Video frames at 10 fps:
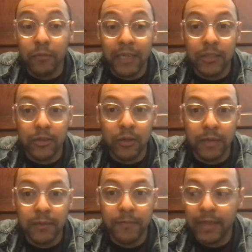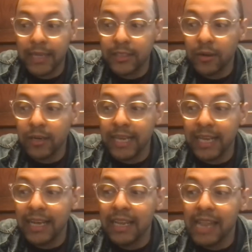sermon, I started
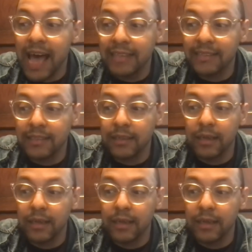getting a lot